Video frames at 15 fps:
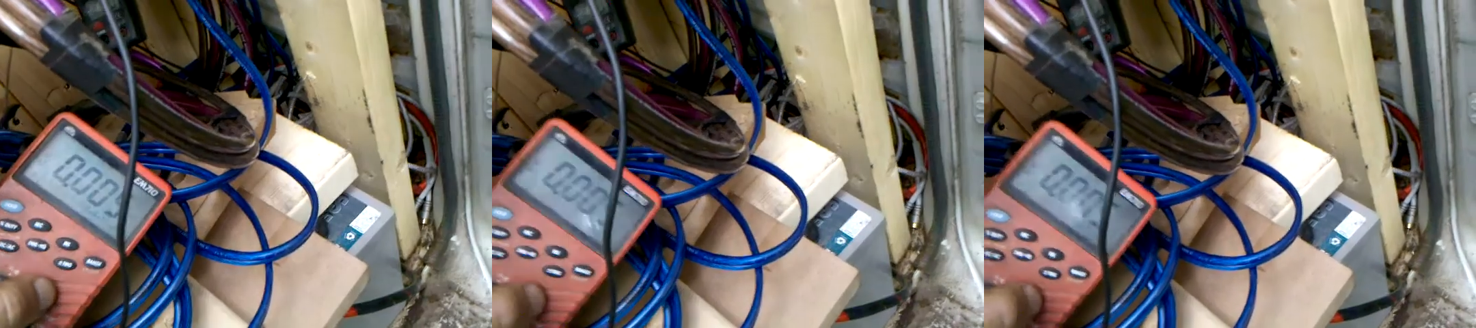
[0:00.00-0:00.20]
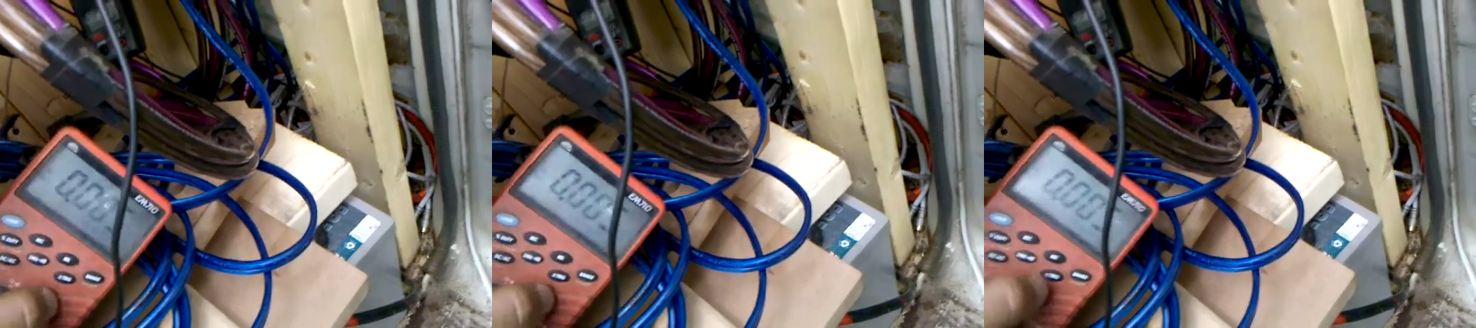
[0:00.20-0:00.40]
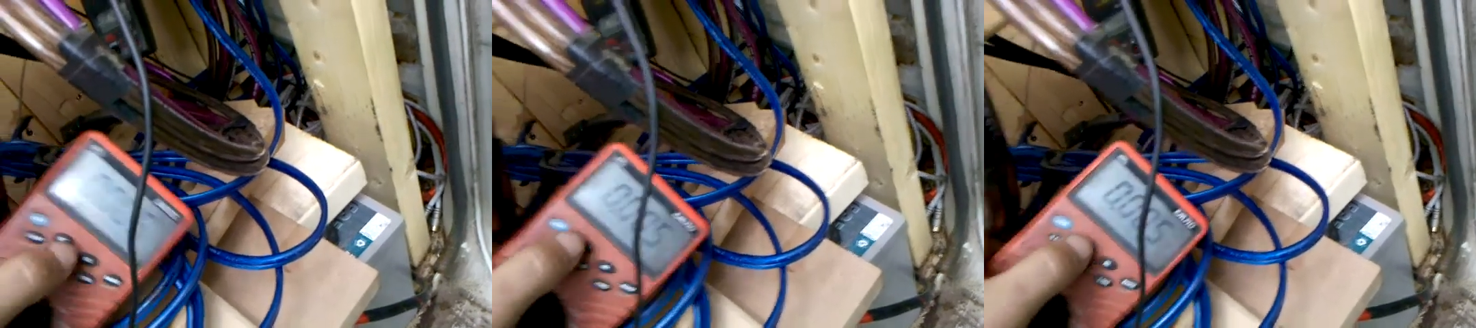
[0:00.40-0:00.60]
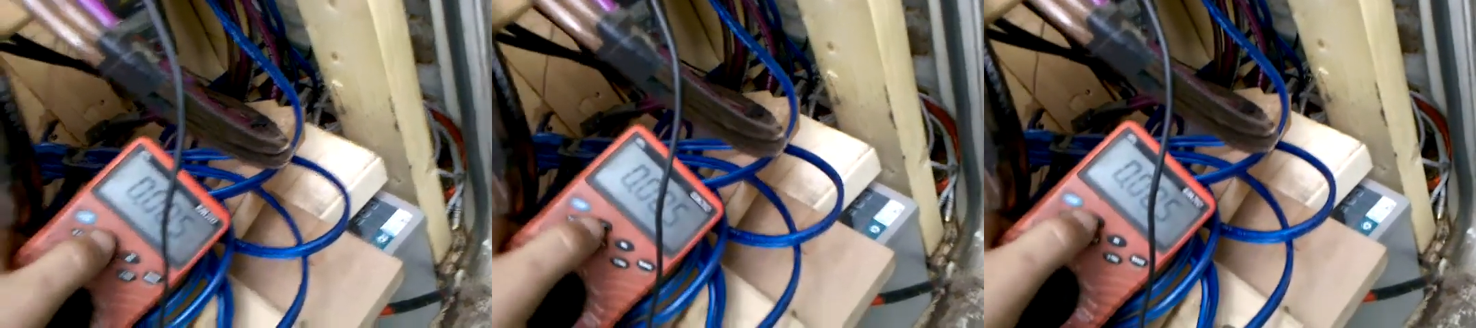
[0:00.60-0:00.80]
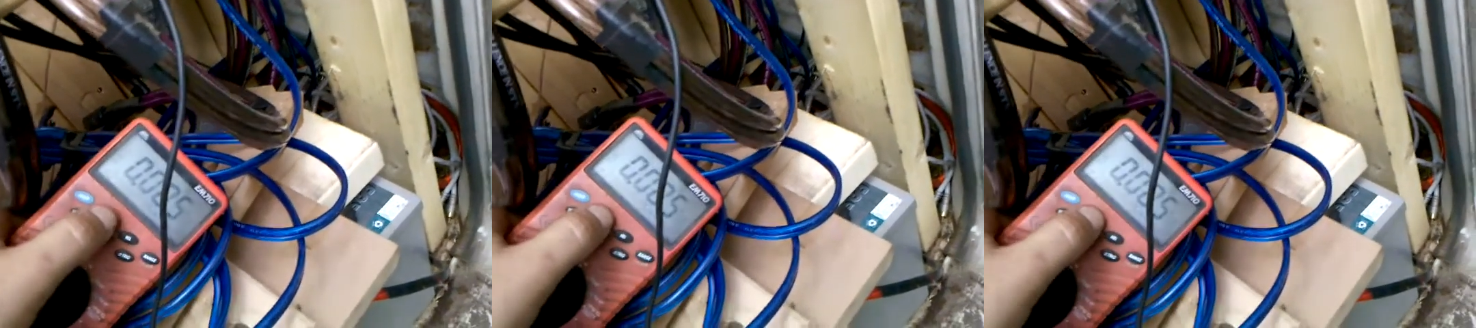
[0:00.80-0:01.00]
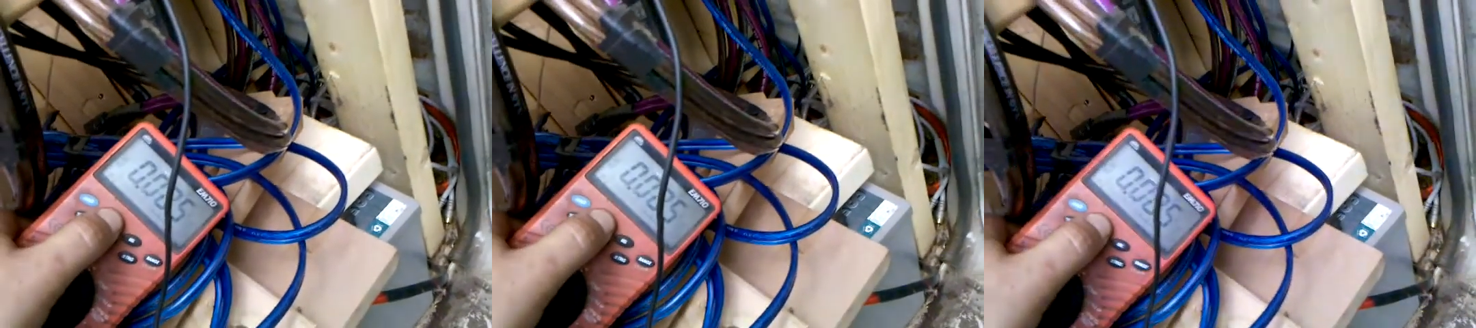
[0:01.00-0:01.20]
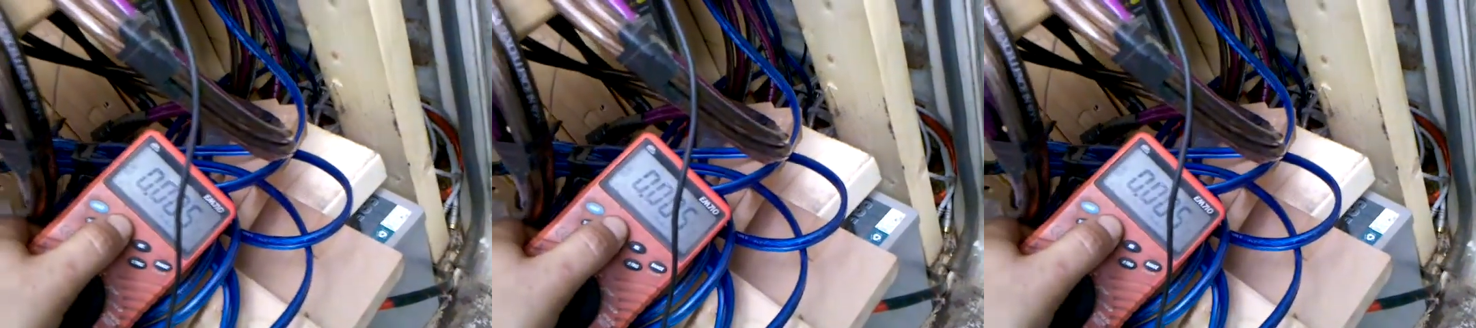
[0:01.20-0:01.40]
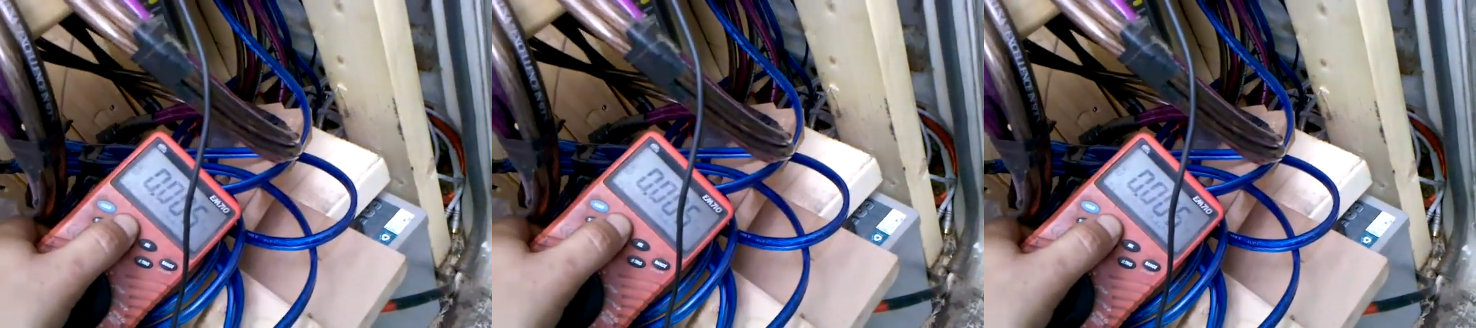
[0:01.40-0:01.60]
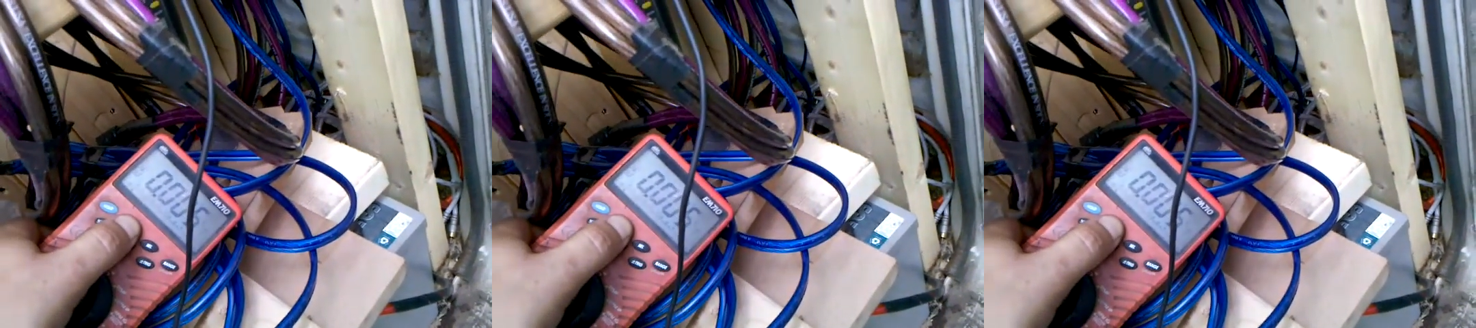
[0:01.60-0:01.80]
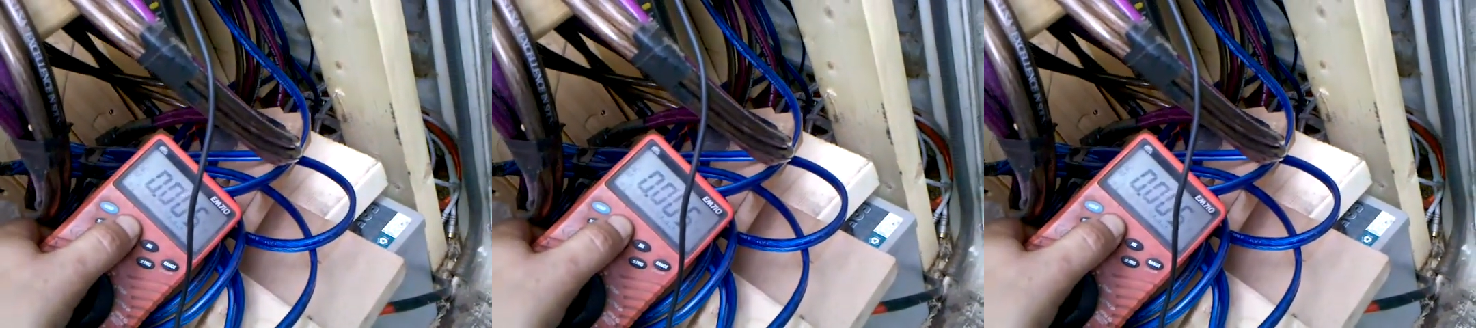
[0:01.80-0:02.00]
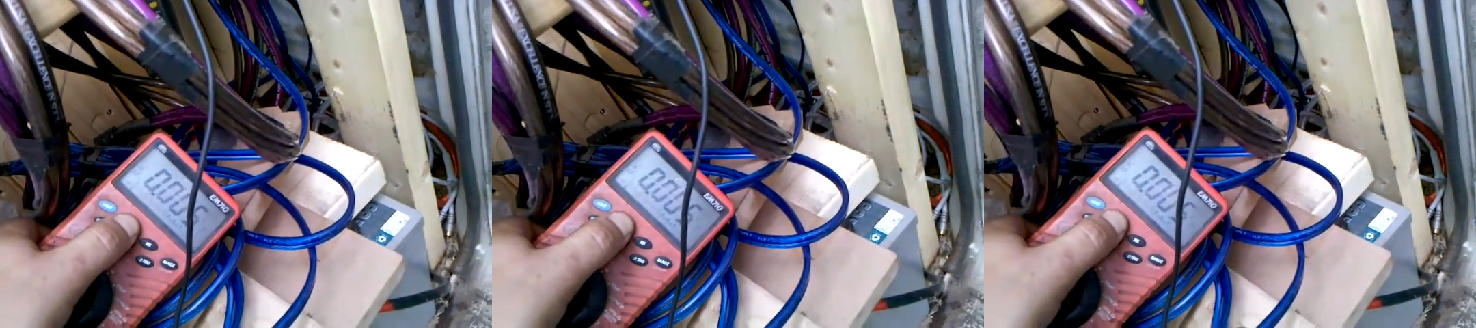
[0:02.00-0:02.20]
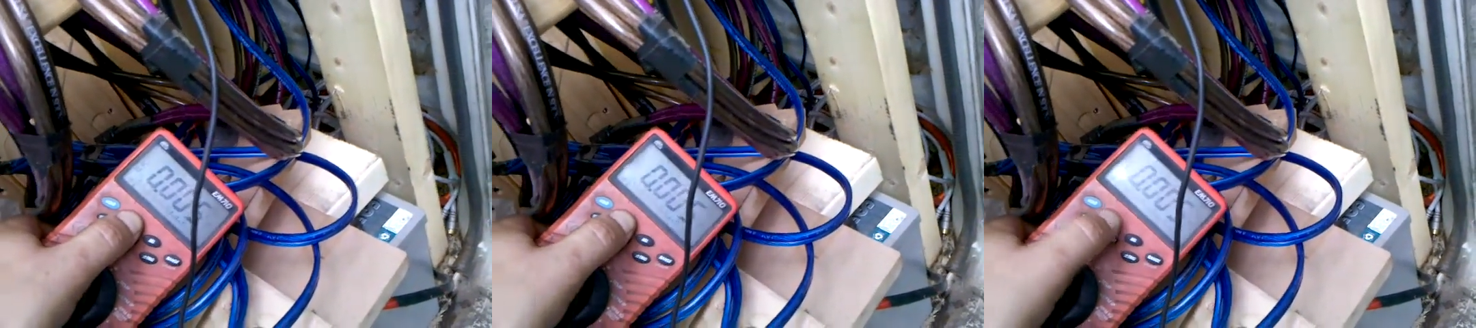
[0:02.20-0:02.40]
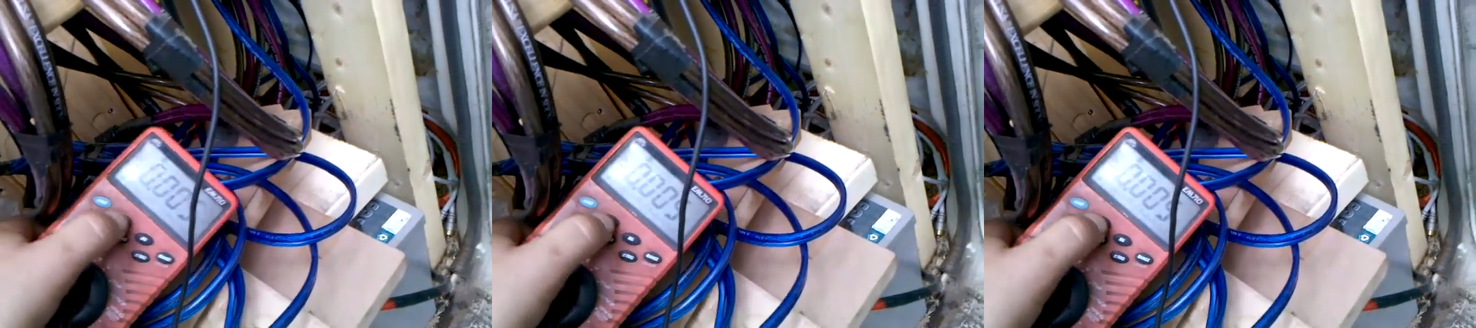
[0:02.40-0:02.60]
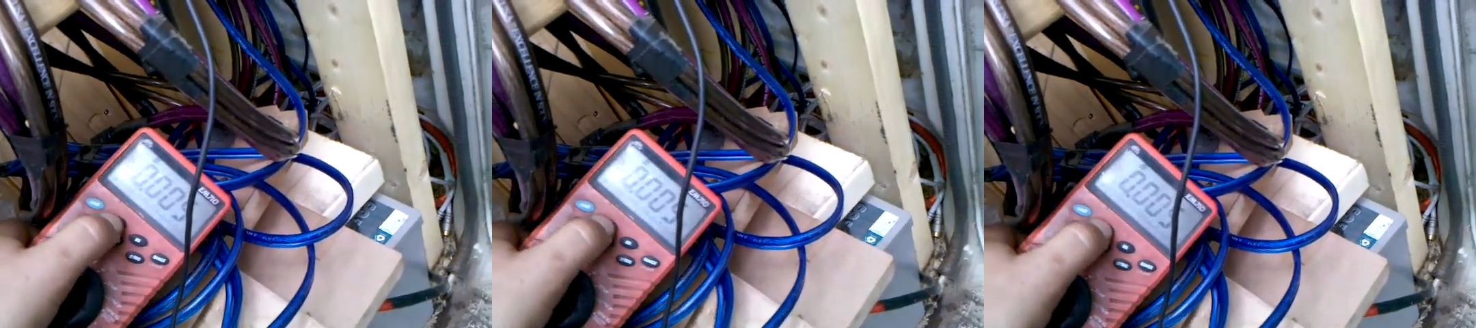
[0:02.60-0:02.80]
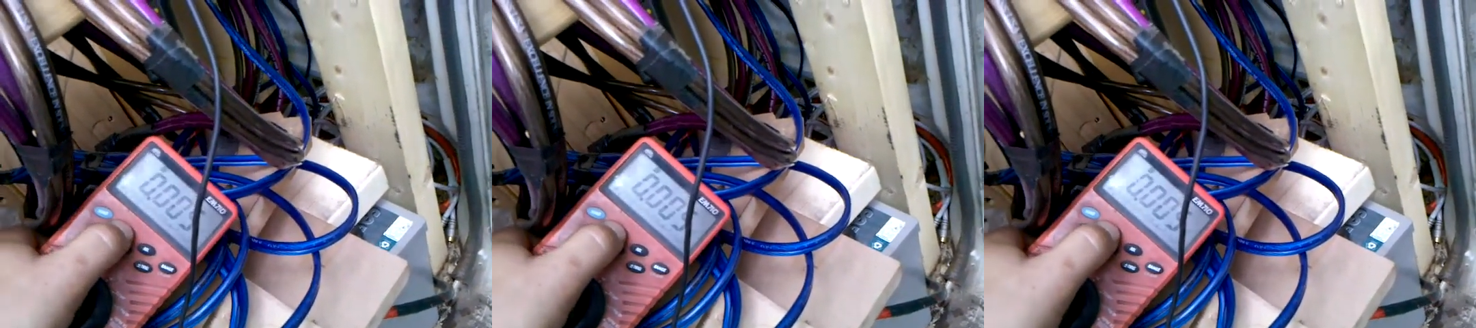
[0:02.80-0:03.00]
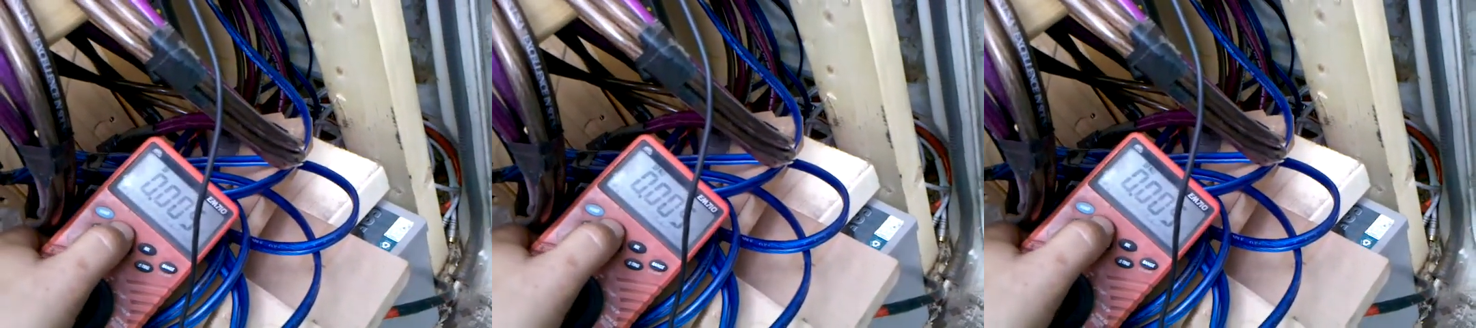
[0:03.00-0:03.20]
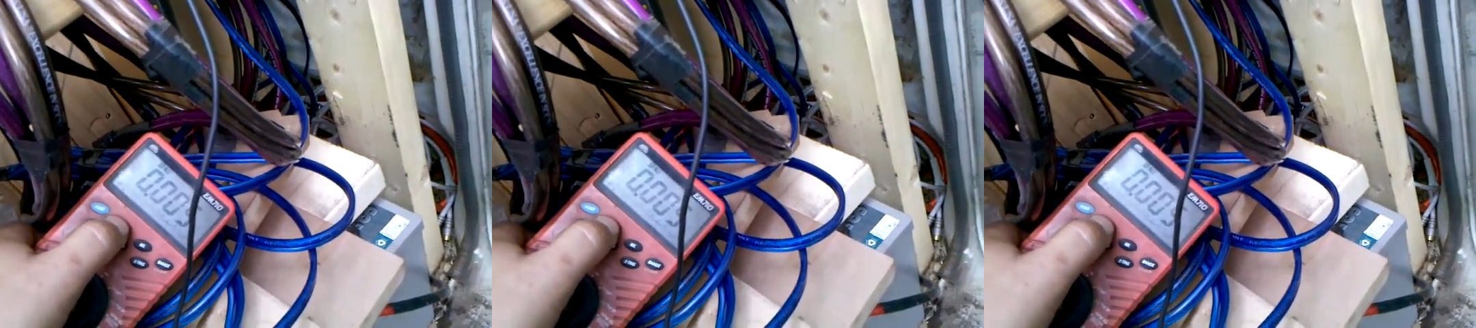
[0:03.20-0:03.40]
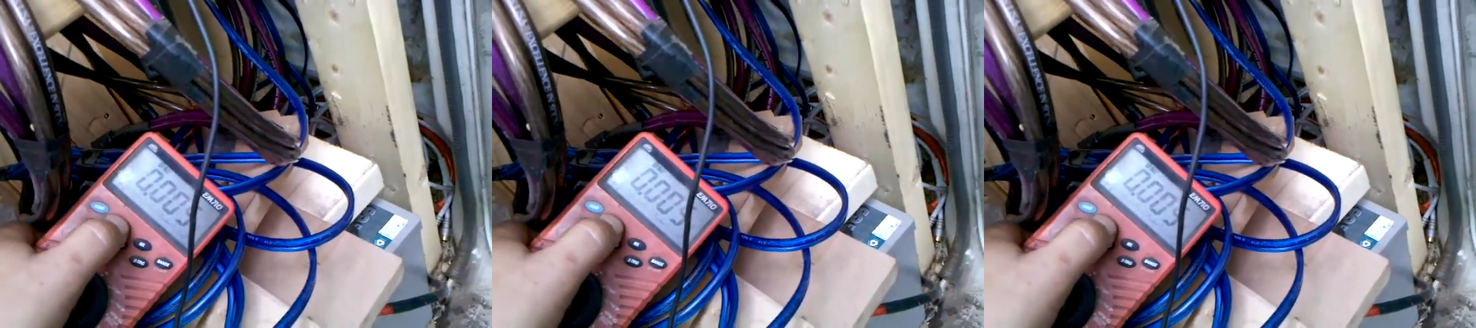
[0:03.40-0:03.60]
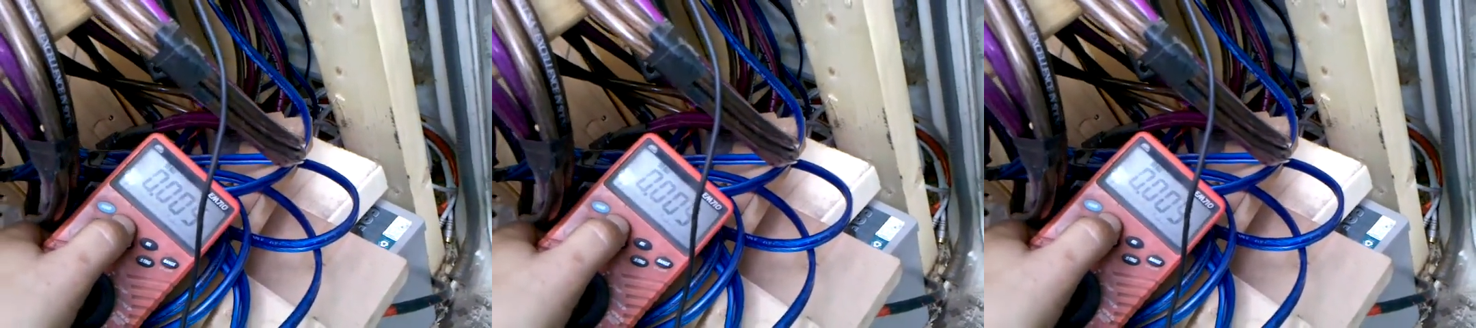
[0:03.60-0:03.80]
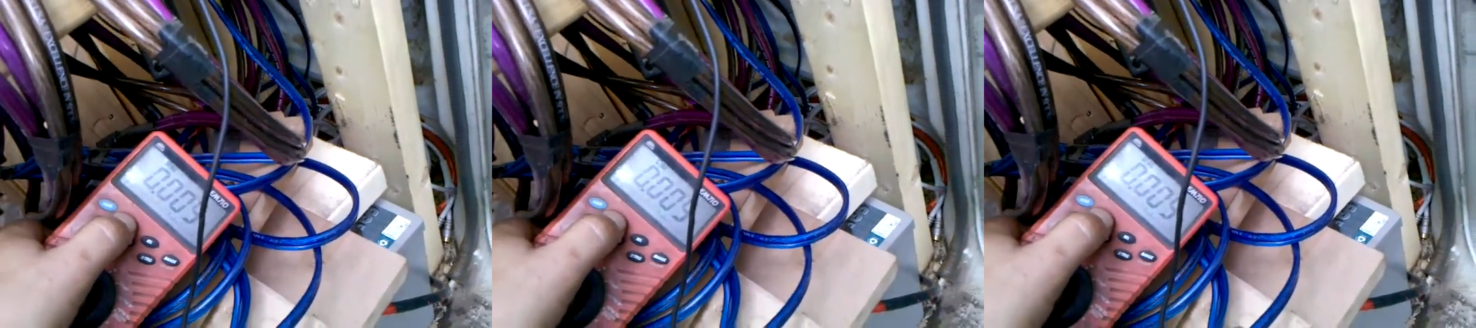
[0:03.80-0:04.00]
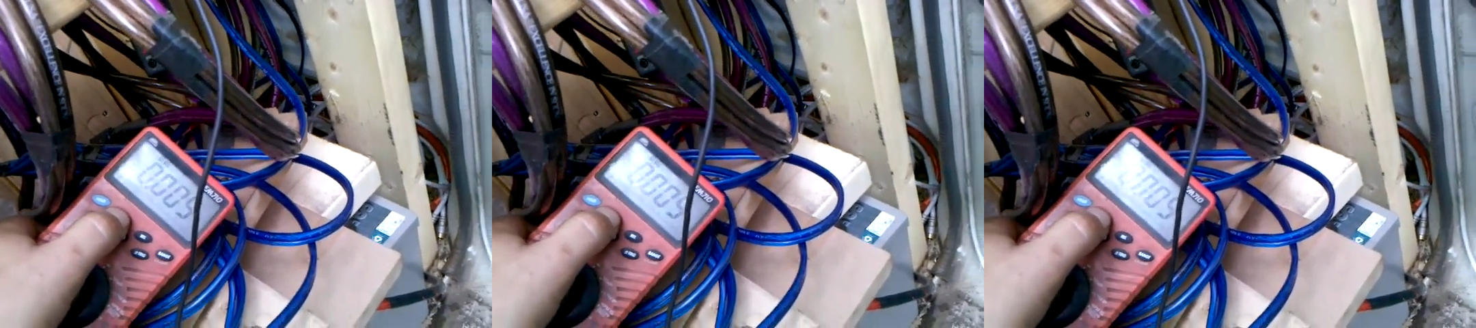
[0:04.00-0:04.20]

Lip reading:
Nobody's mouth can be seen.